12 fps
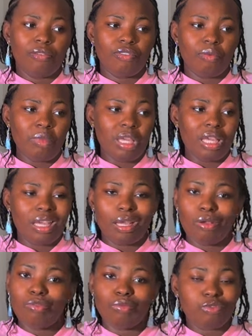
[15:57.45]
For
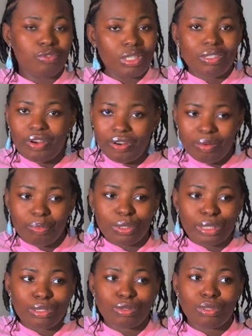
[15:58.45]
me, food is very important.